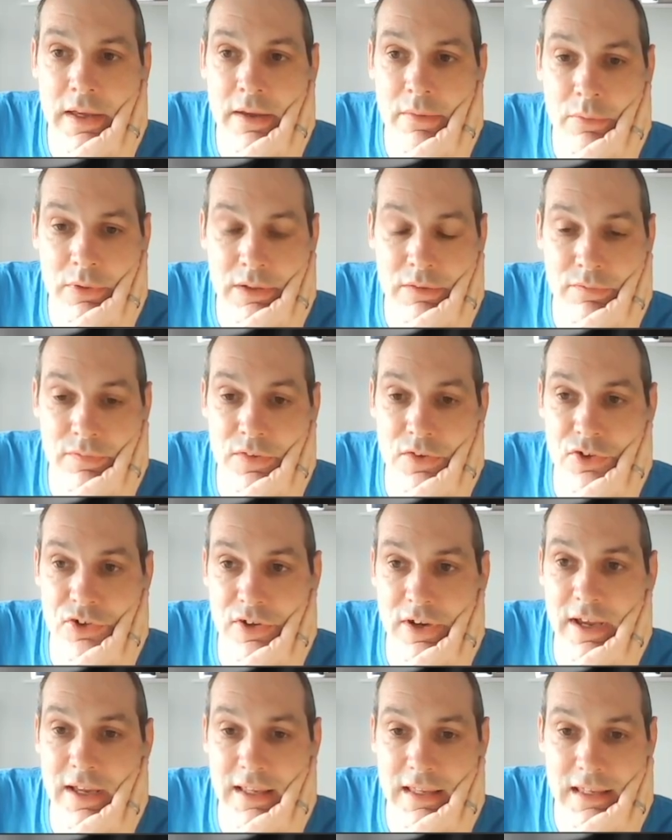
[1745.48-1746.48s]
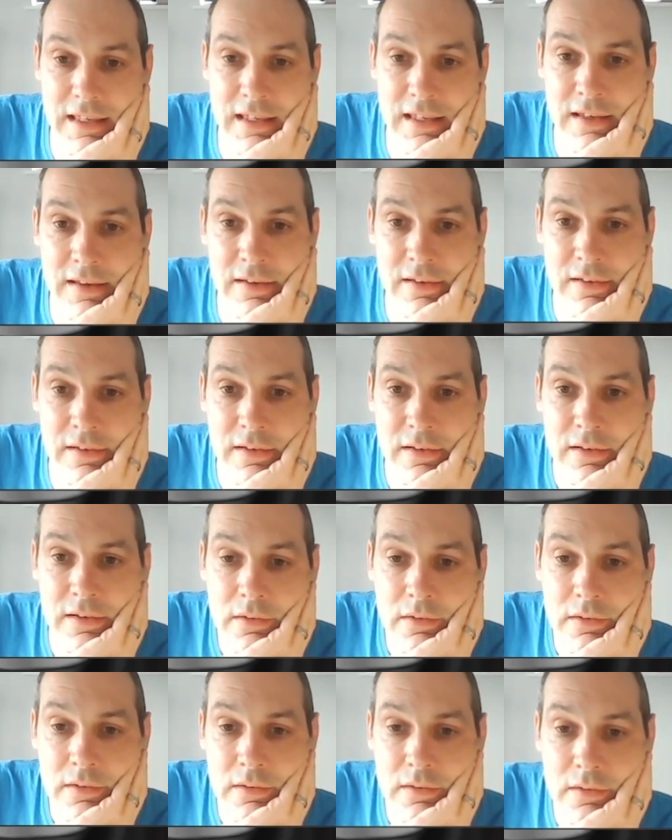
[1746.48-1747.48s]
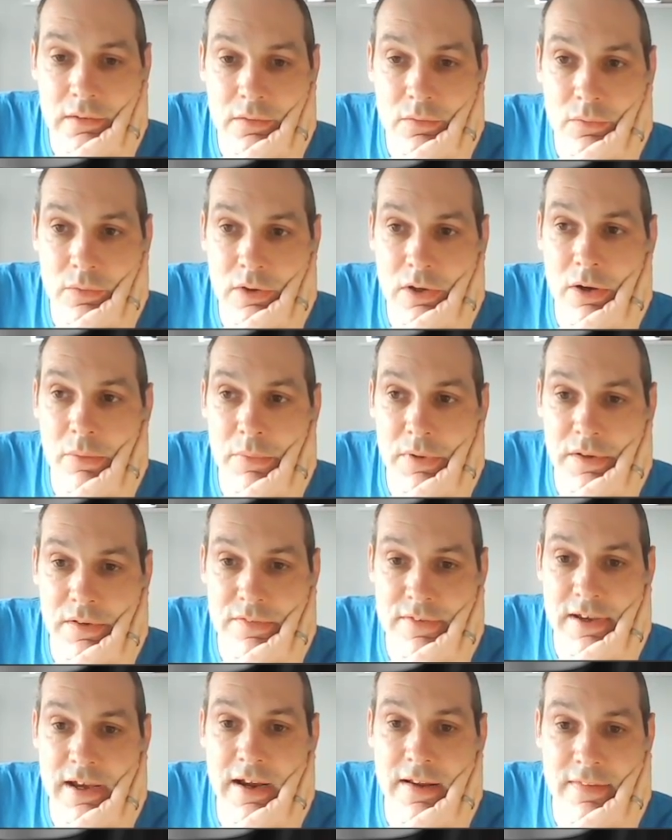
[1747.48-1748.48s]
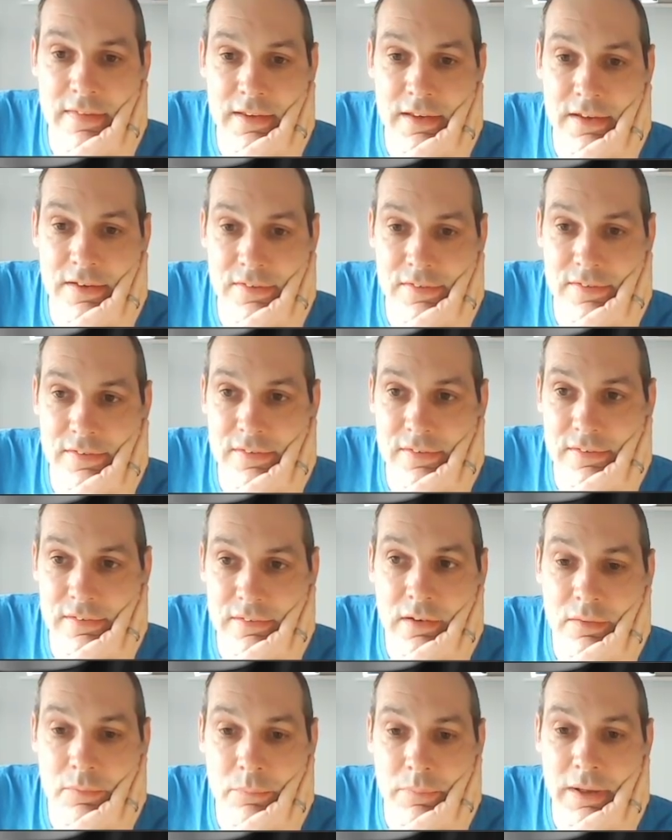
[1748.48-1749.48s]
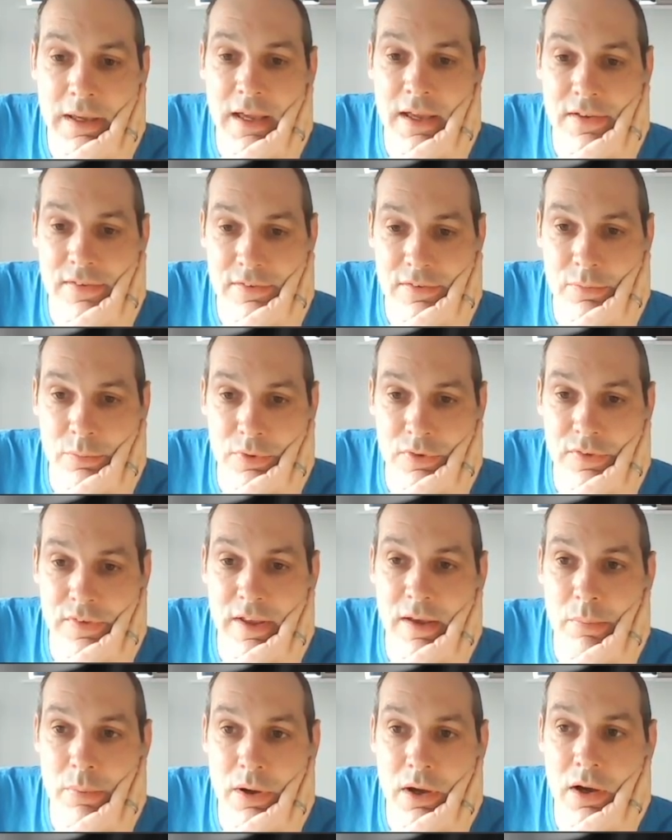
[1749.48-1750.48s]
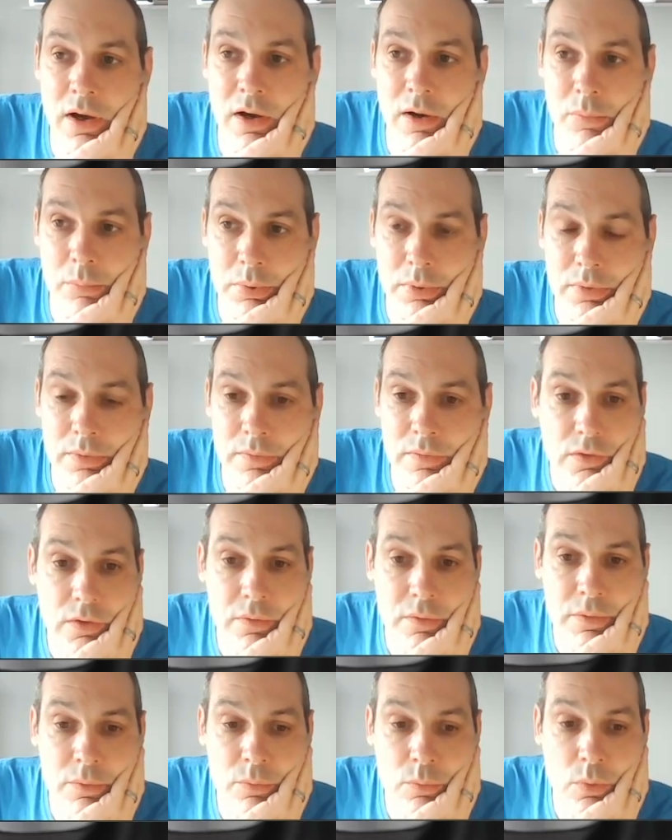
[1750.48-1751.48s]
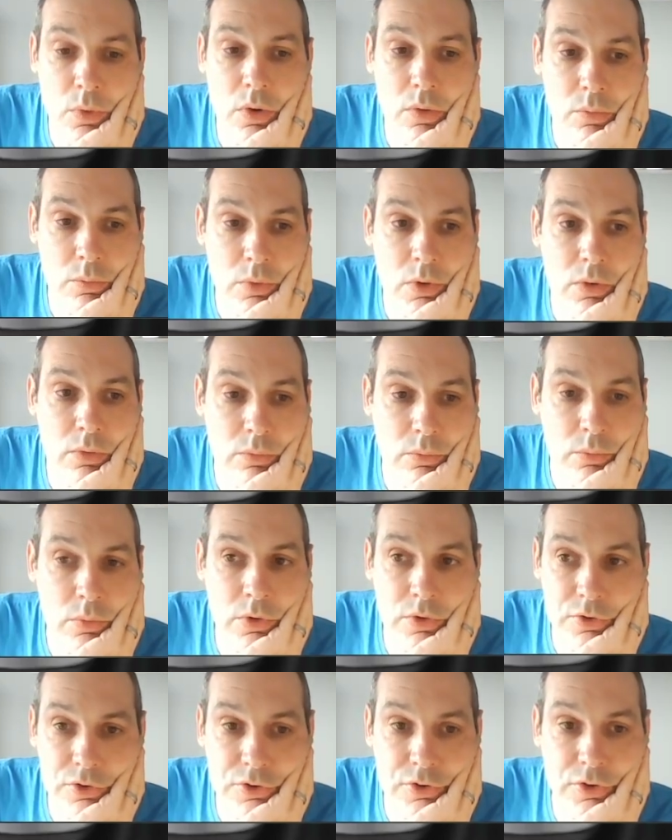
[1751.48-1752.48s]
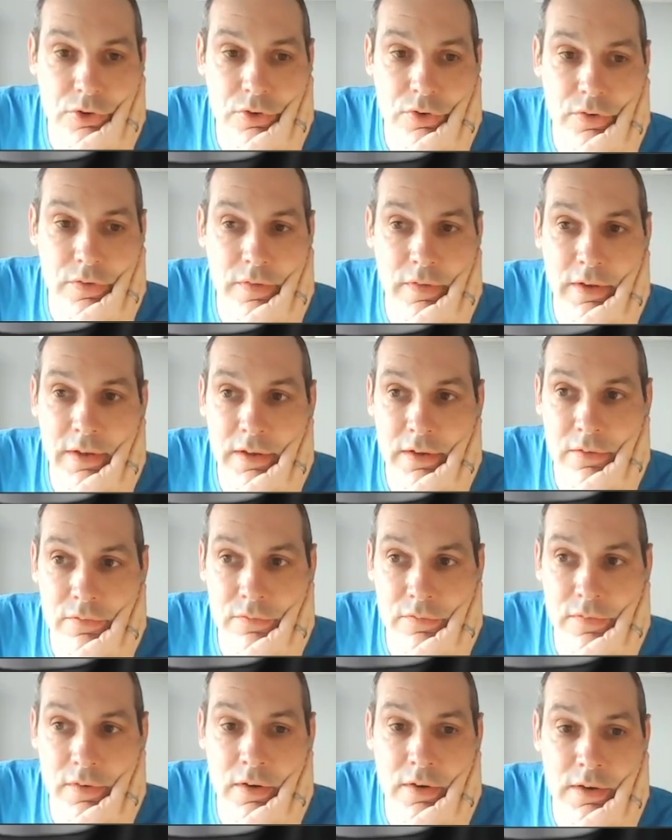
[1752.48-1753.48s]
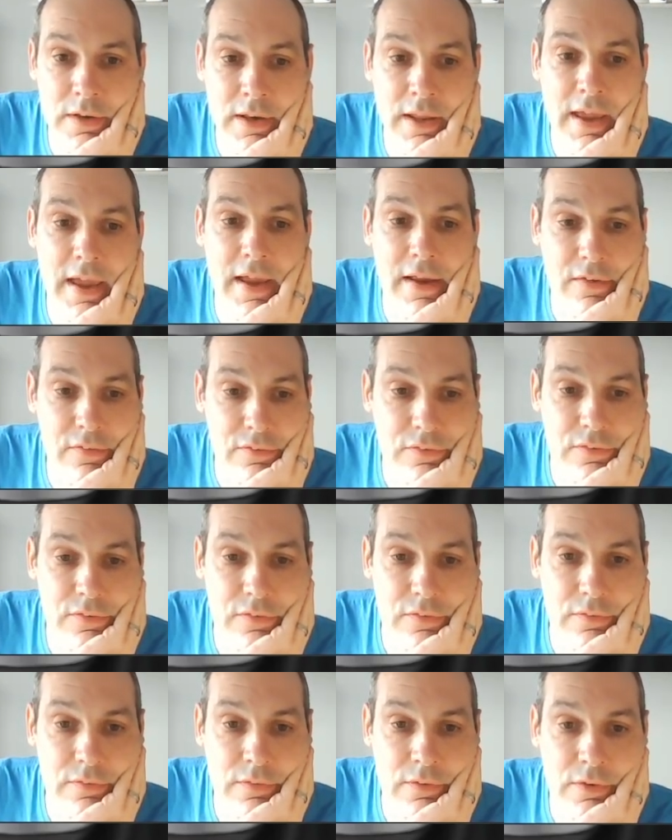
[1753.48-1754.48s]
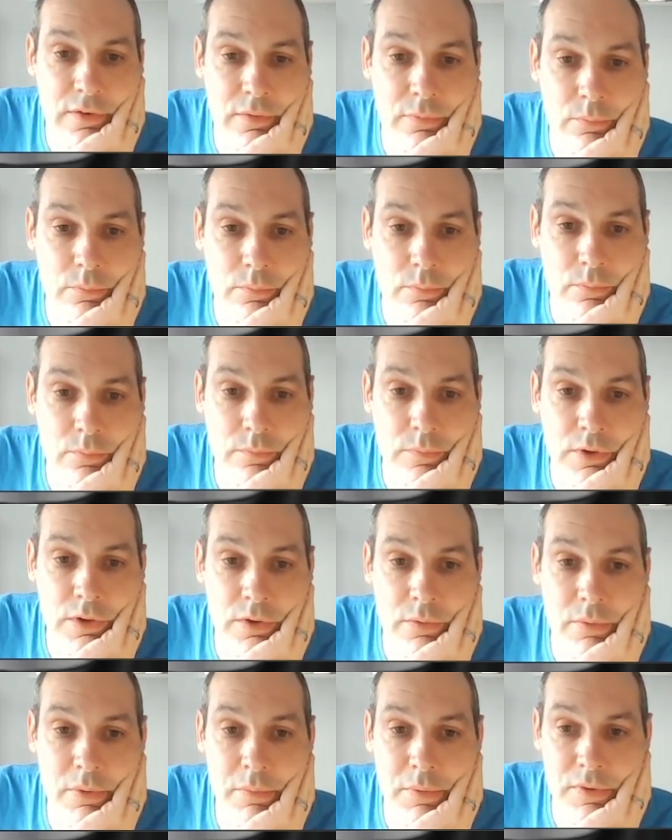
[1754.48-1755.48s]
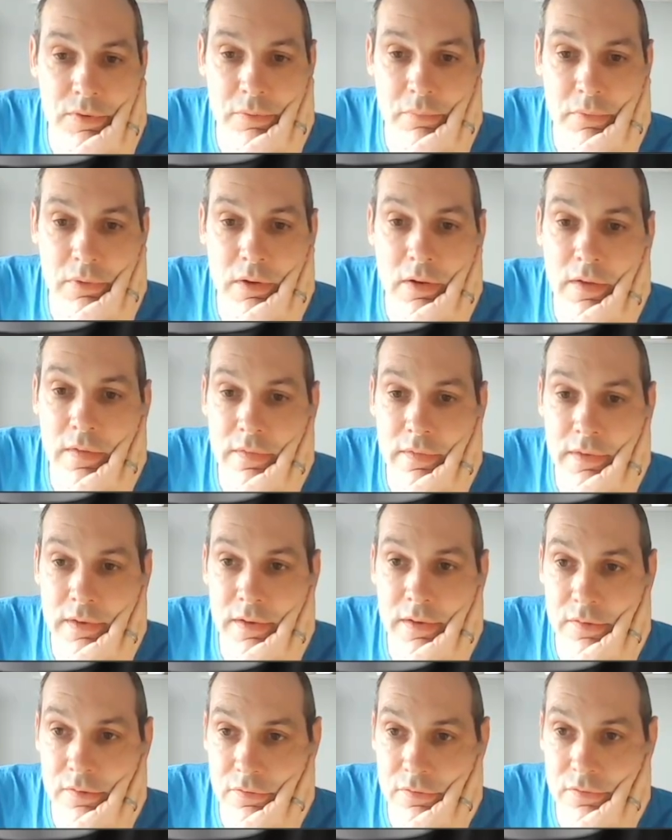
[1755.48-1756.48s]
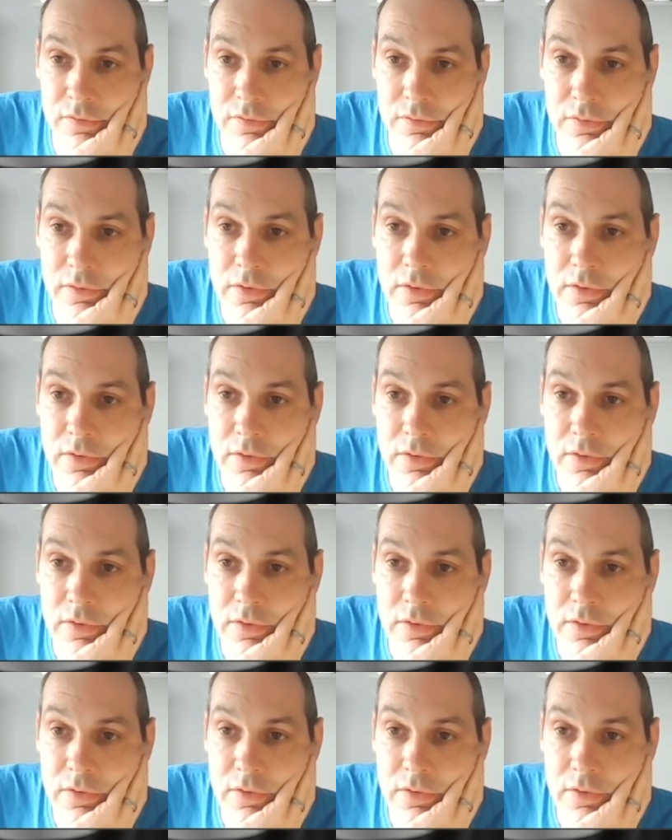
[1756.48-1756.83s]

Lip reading: We give the check here. Come in and attack this. Best. We step up. I mean, what should they have done next? You know, maybe something like this.